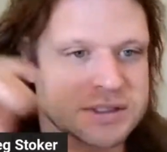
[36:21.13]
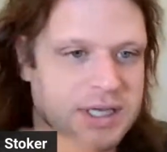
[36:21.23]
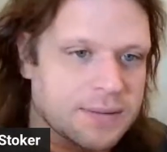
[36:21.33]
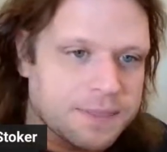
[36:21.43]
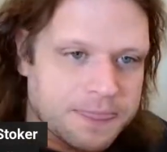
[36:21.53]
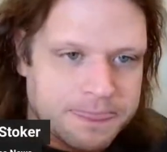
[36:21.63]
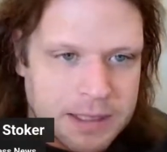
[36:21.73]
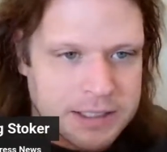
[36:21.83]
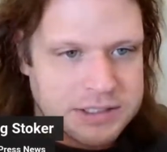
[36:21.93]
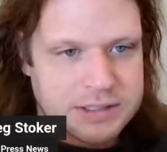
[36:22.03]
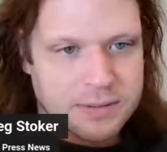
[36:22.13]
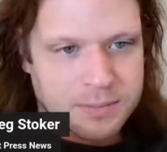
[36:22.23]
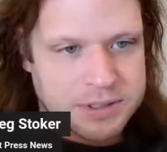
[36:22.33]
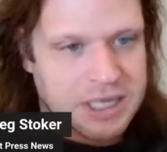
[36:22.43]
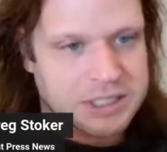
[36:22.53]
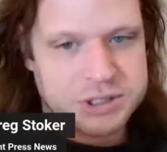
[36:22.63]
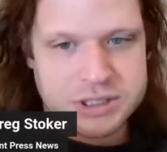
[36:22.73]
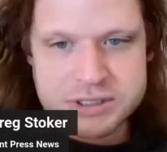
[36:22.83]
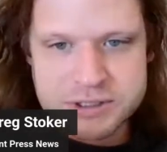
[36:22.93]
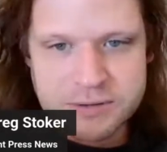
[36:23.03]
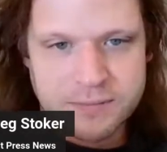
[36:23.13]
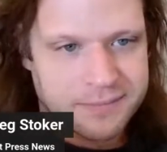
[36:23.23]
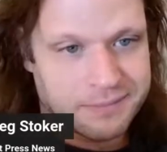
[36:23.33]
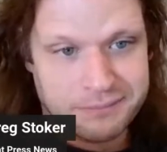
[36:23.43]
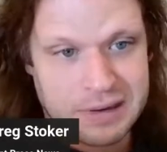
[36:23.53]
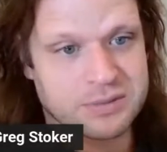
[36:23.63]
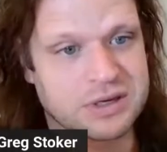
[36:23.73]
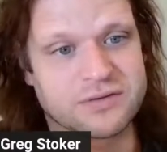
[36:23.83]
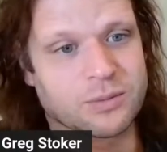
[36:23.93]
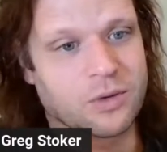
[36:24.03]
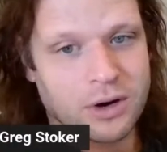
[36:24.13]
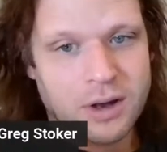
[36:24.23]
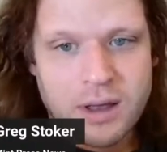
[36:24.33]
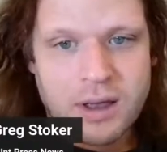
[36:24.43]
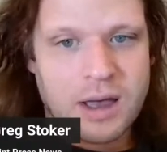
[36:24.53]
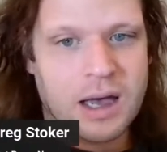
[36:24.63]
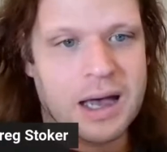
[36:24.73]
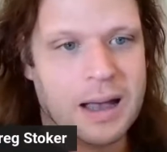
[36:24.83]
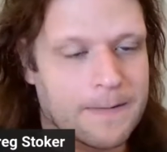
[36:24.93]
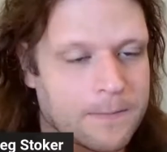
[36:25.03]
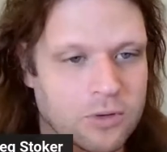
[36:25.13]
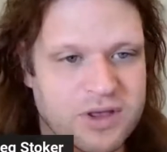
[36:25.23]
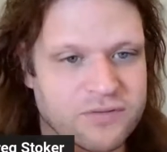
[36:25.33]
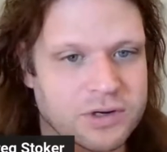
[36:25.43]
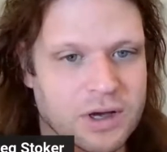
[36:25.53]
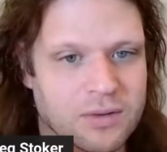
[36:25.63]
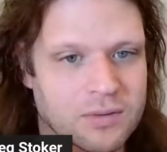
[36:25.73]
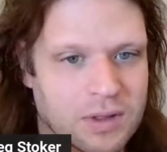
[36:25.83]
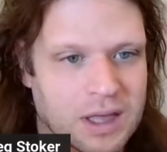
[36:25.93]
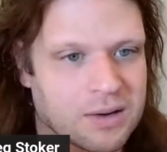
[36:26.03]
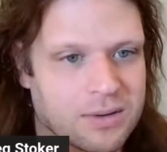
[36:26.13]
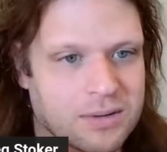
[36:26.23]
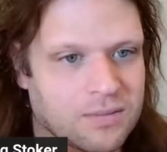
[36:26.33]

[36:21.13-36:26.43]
dead. Easy, potentially two, maybe even more. We'll never know.